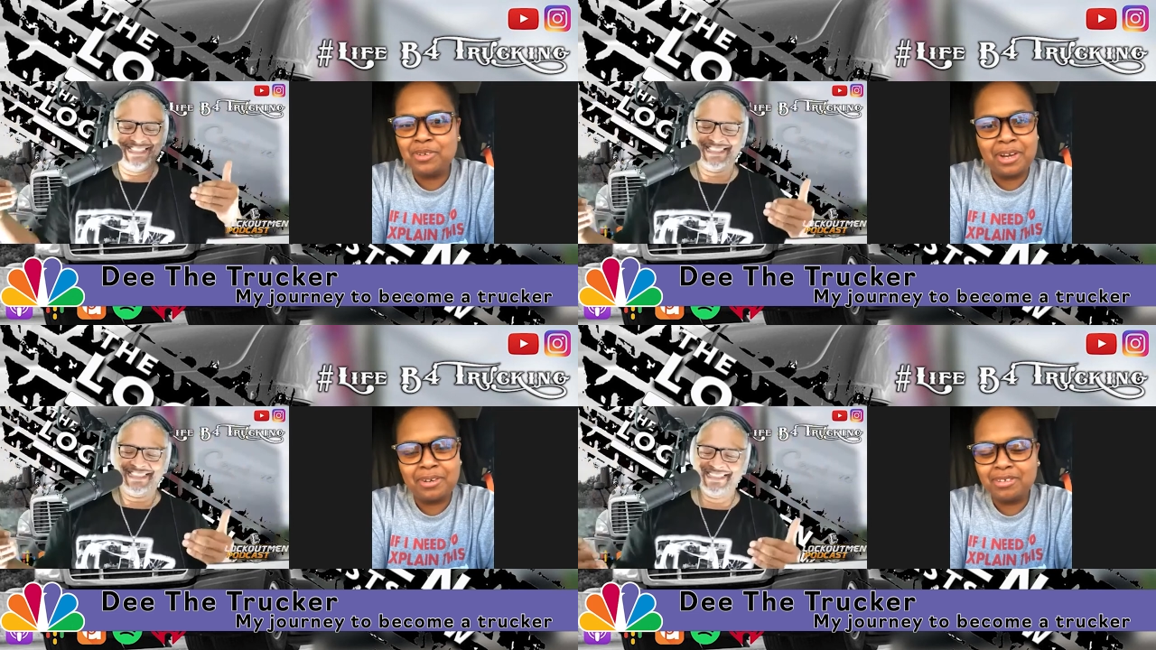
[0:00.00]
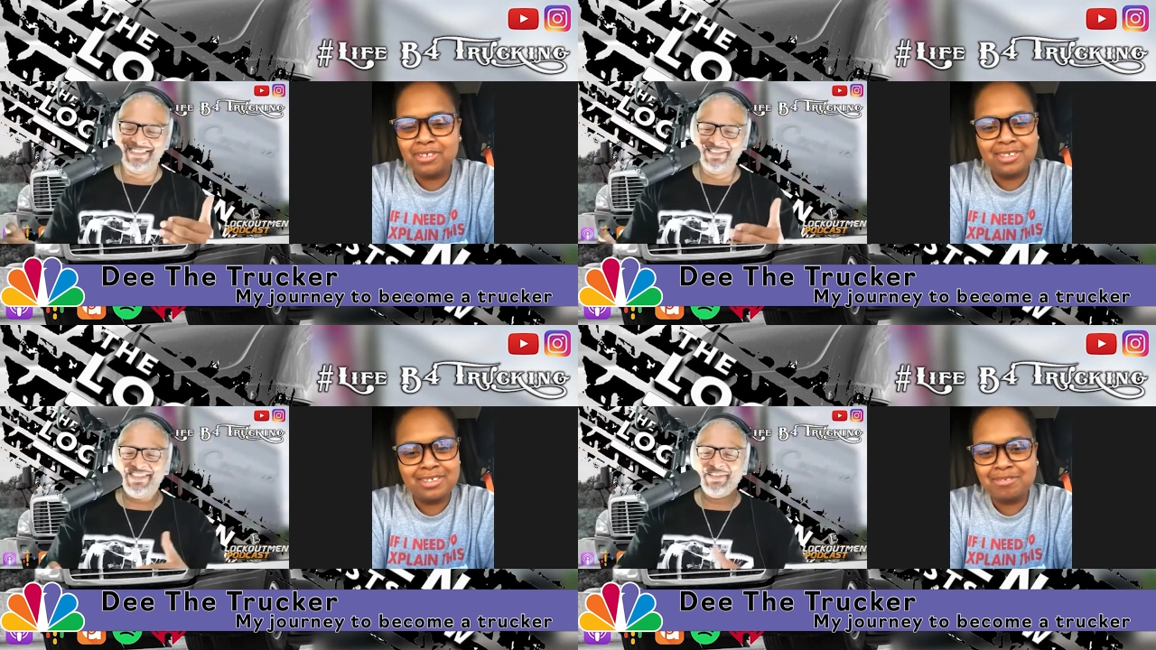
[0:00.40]
Speaker 1: go.
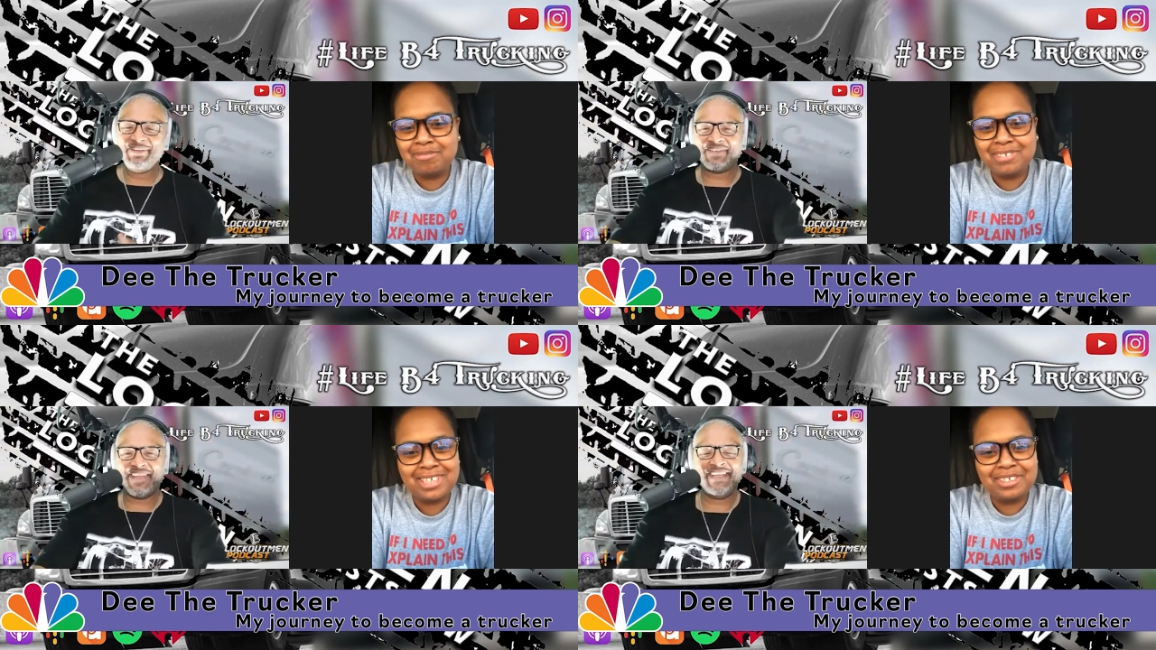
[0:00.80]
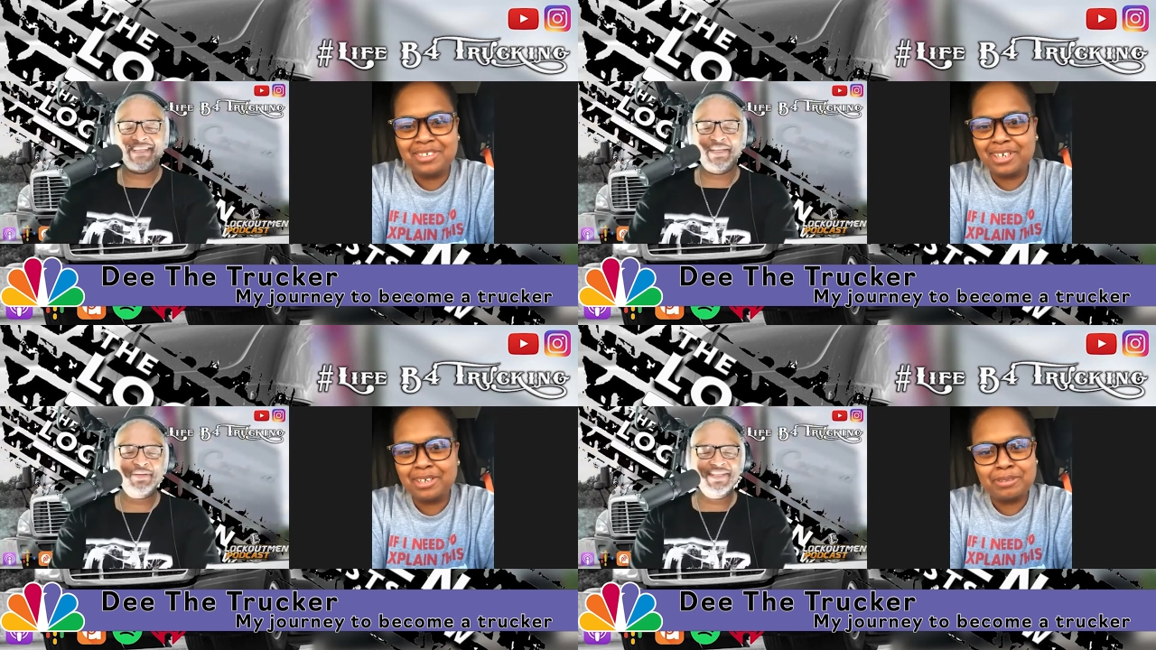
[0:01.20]
You, you say there you,
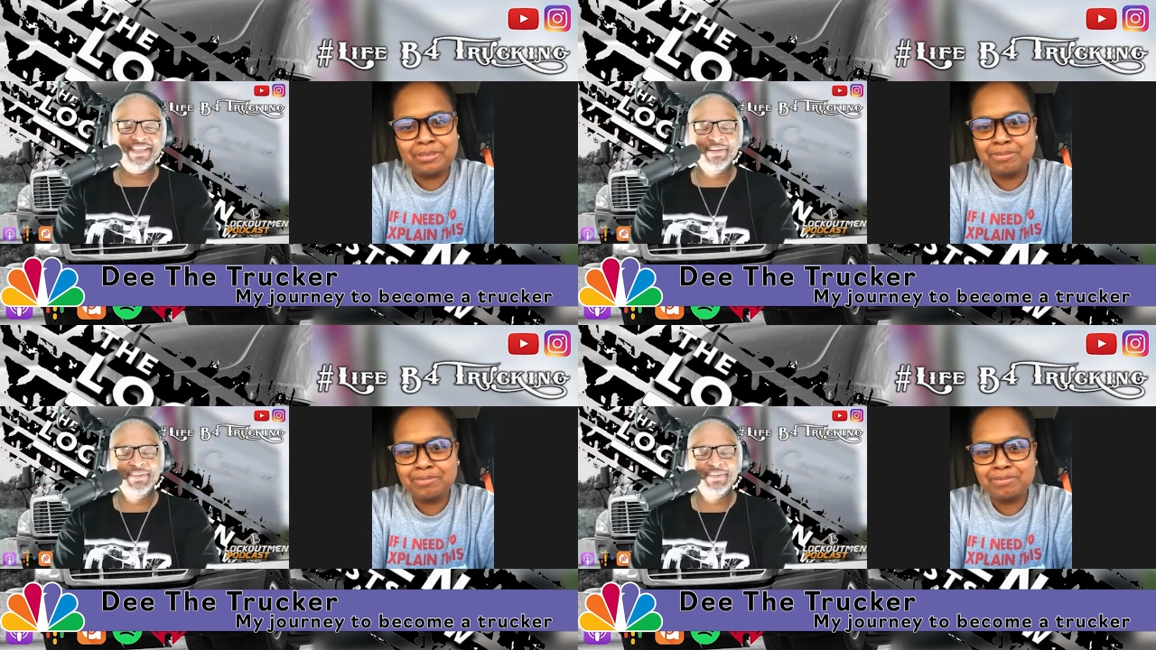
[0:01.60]
you, go. You,